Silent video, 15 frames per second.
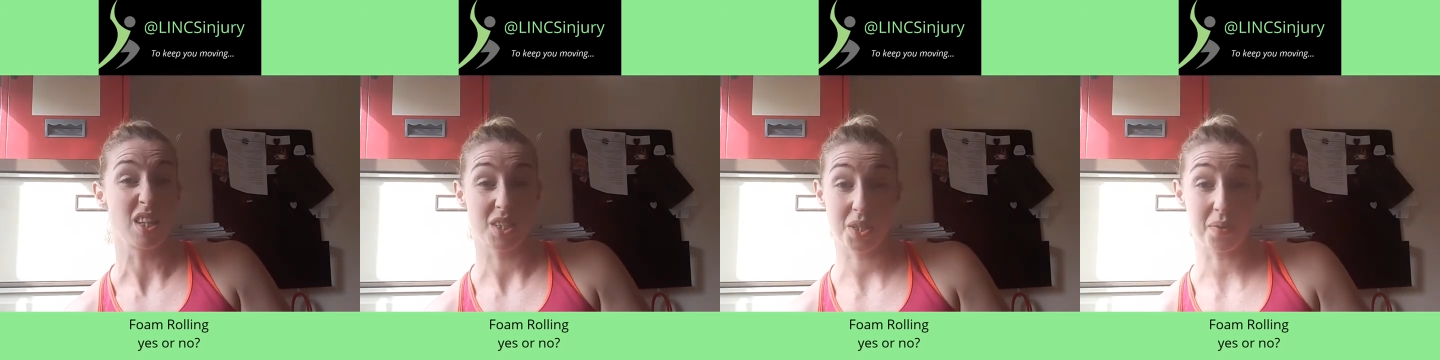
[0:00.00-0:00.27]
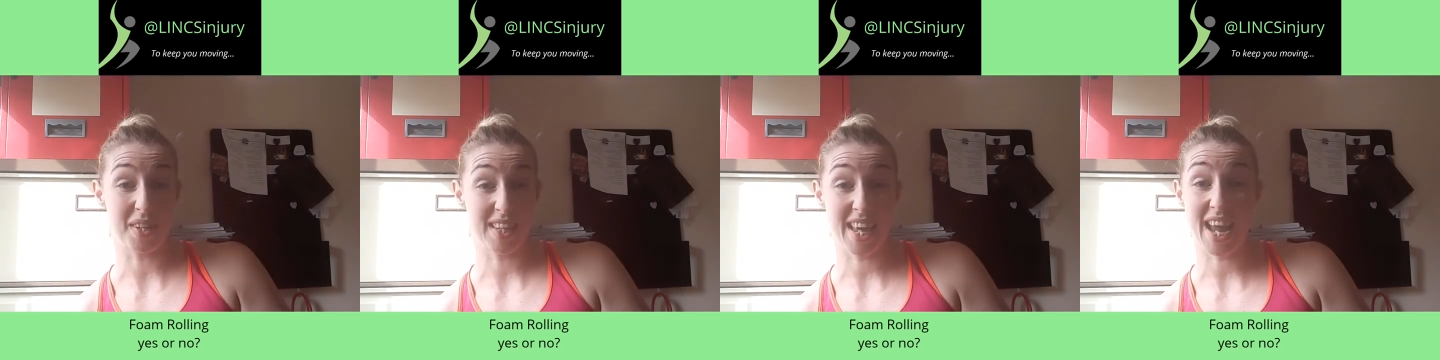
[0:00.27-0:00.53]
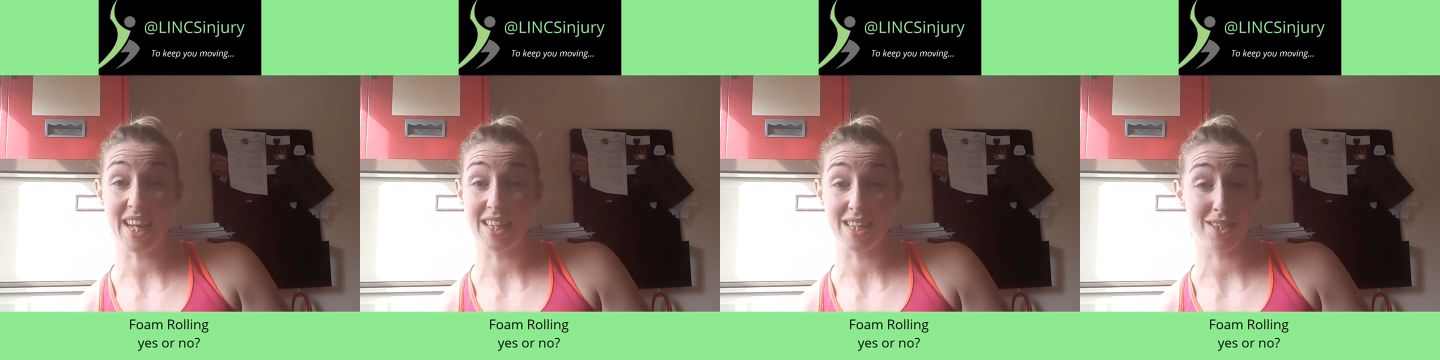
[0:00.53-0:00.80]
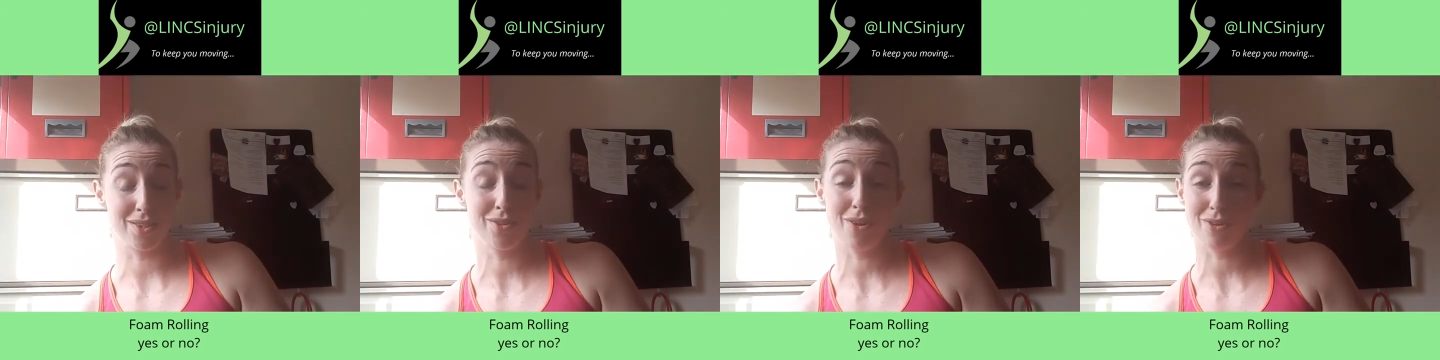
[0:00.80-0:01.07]
So again,
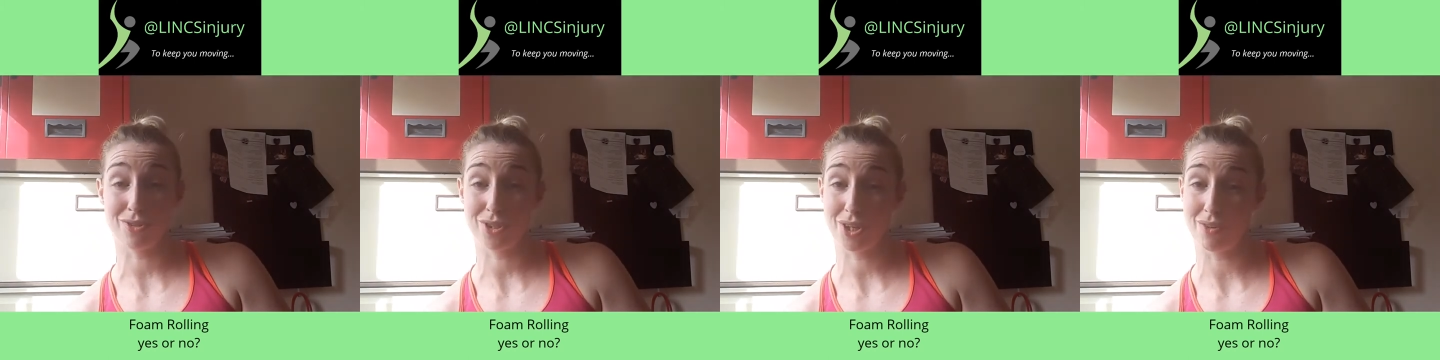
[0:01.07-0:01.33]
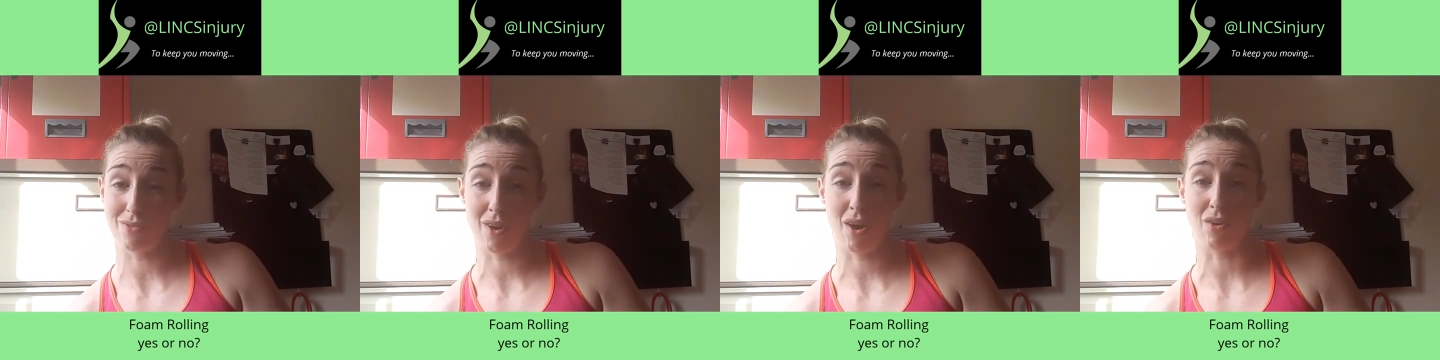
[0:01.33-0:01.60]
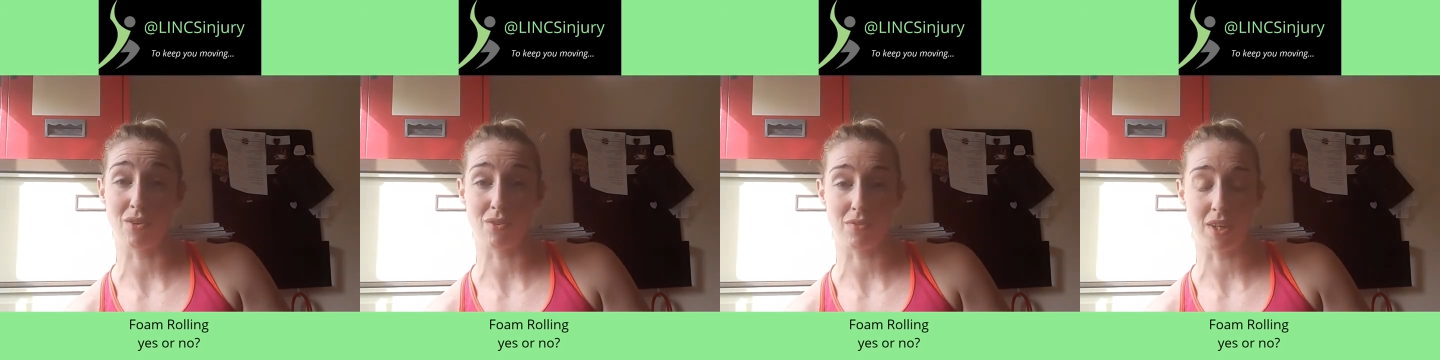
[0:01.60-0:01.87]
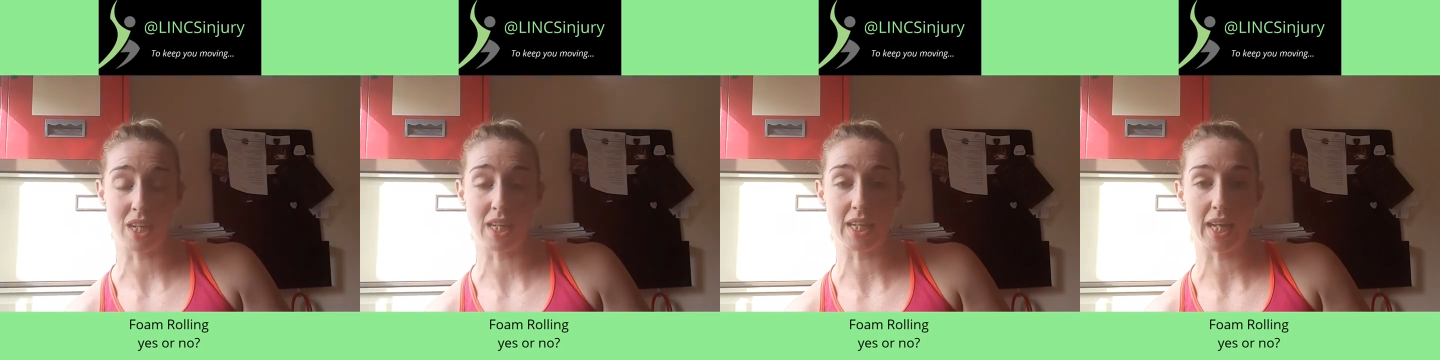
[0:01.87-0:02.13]
it's not too long
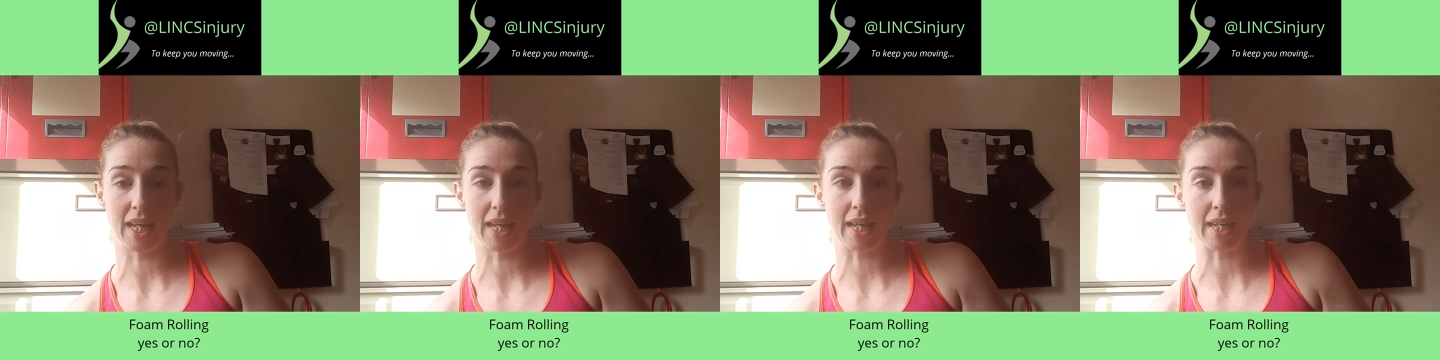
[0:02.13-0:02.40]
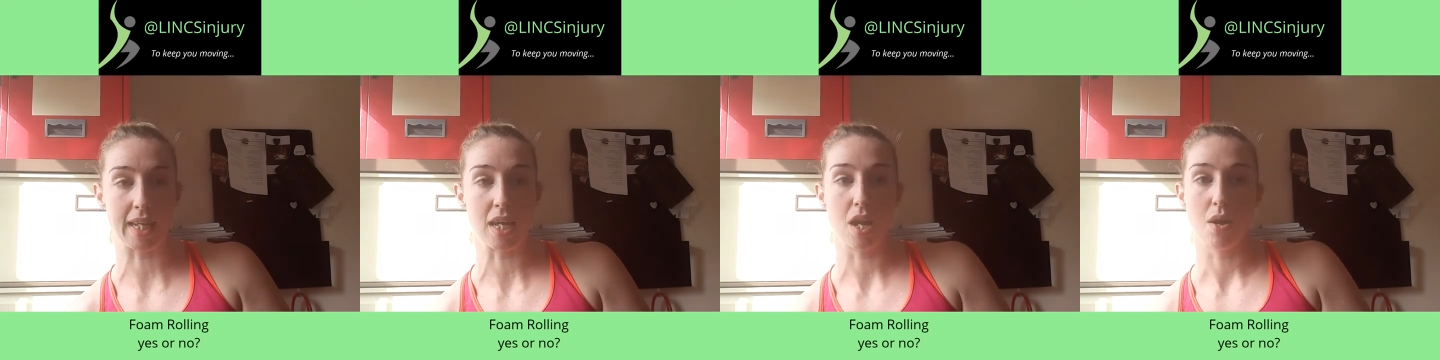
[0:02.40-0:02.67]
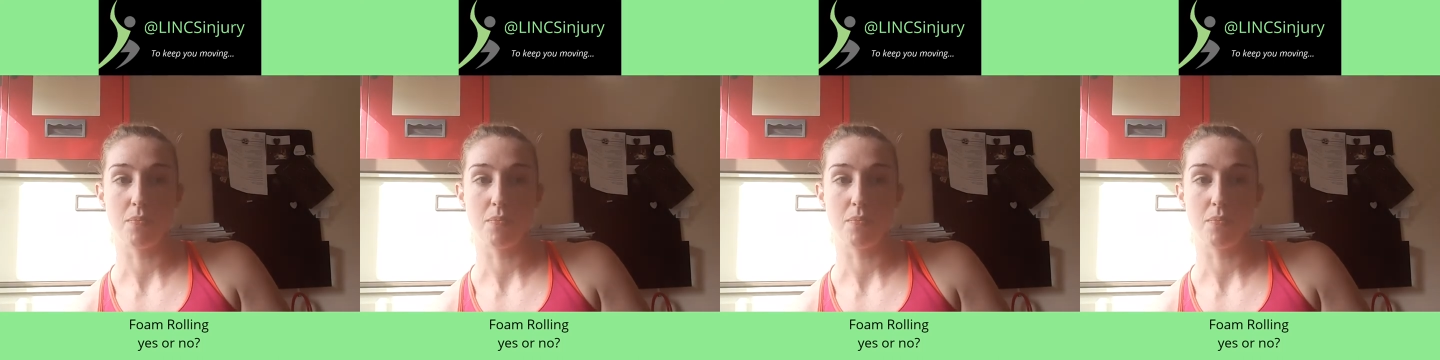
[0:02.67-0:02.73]
really,